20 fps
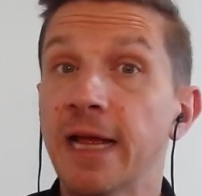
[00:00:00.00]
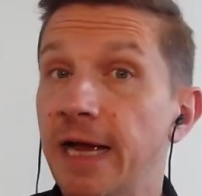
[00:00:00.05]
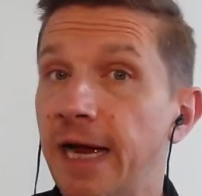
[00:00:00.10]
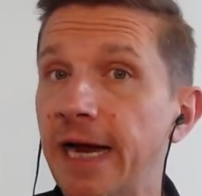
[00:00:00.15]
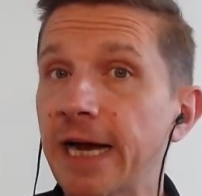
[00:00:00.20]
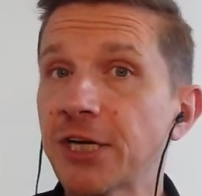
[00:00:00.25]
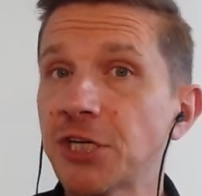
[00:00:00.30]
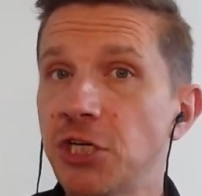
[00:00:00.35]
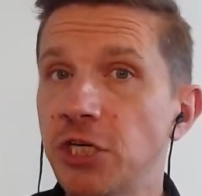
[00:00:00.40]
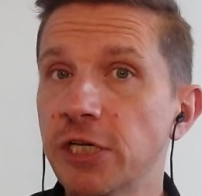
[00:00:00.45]

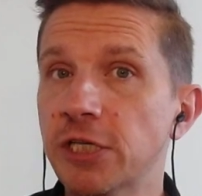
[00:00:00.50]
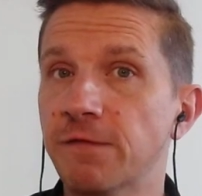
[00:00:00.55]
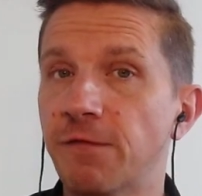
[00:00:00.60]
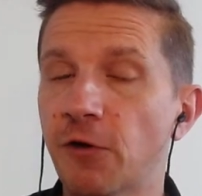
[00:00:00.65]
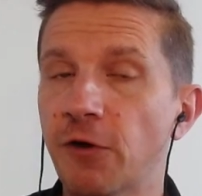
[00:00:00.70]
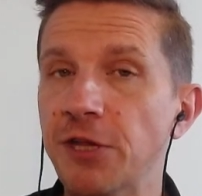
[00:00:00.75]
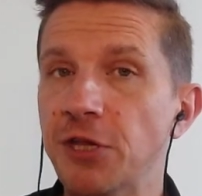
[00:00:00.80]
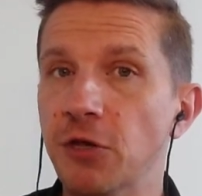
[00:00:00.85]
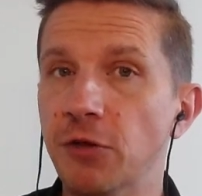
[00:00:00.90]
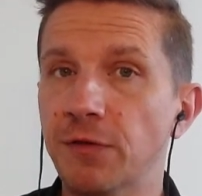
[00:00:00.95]
Actually, it's a
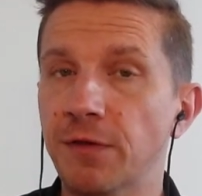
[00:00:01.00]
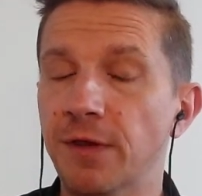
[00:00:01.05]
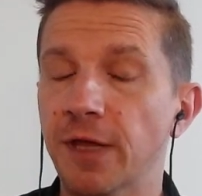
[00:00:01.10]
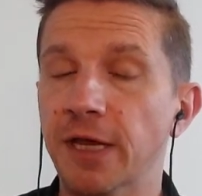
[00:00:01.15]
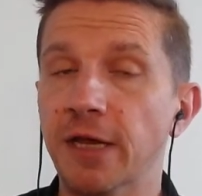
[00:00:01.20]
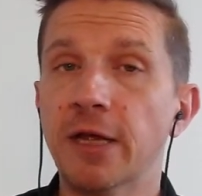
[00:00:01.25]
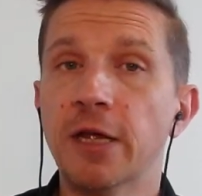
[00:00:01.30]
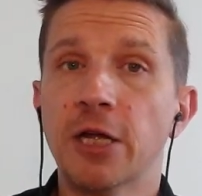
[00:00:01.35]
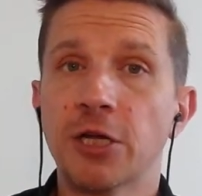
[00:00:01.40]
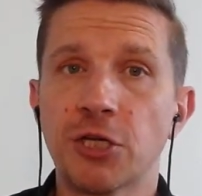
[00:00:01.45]
very good
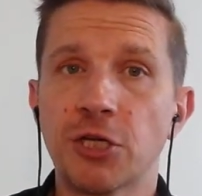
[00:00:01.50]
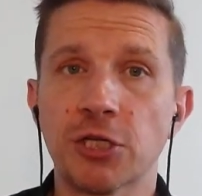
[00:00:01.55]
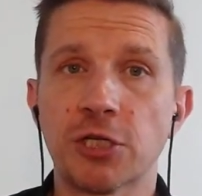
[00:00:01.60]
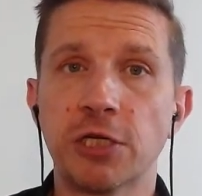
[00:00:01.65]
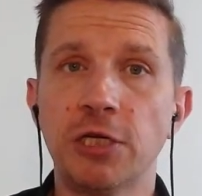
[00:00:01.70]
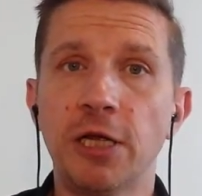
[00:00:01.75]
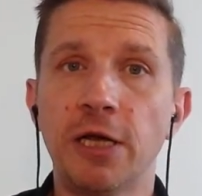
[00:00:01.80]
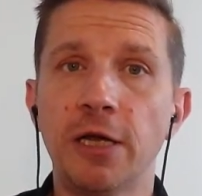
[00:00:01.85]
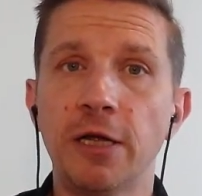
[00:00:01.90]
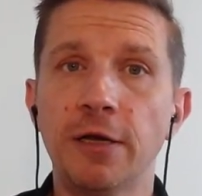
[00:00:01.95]
thing. Just
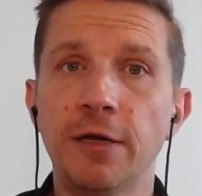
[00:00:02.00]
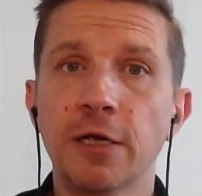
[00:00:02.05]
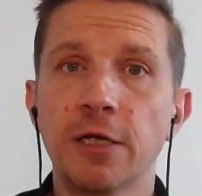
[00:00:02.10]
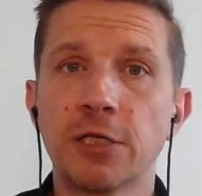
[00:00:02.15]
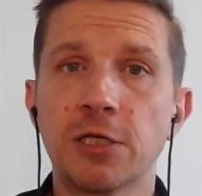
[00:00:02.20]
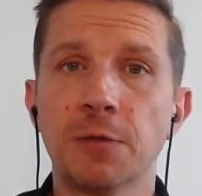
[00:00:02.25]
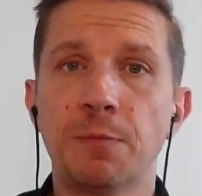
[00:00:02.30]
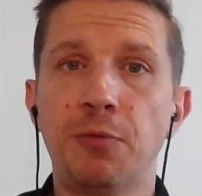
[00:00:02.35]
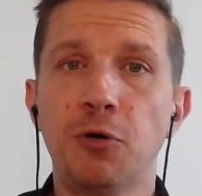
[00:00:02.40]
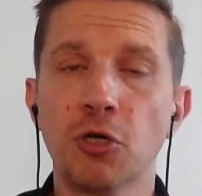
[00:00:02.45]
learn
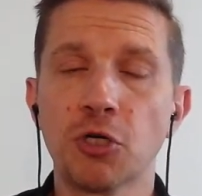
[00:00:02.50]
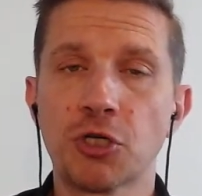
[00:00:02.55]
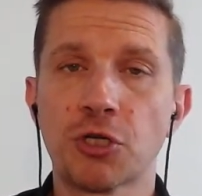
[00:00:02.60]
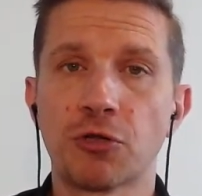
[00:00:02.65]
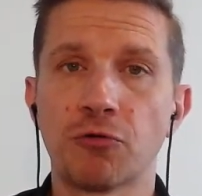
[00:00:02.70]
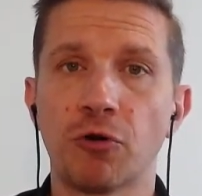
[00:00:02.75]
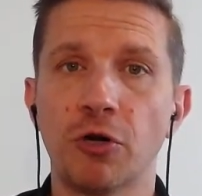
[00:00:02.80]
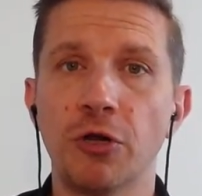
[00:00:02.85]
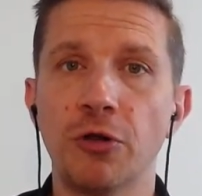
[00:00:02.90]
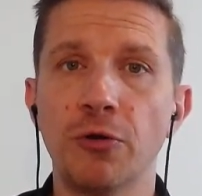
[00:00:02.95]
to push
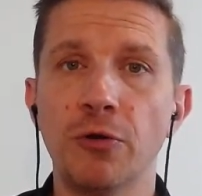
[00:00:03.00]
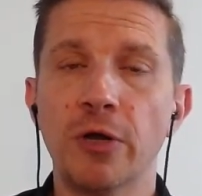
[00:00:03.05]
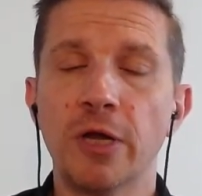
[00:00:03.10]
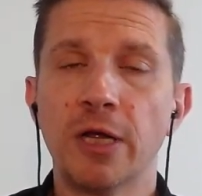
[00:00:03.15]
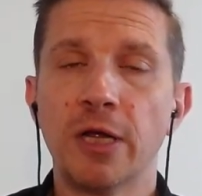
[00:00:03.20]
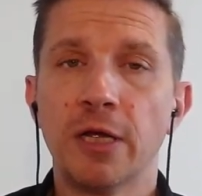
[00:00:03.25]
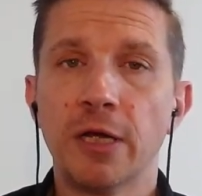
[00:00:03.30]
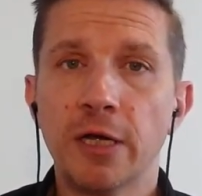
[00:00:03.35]
through.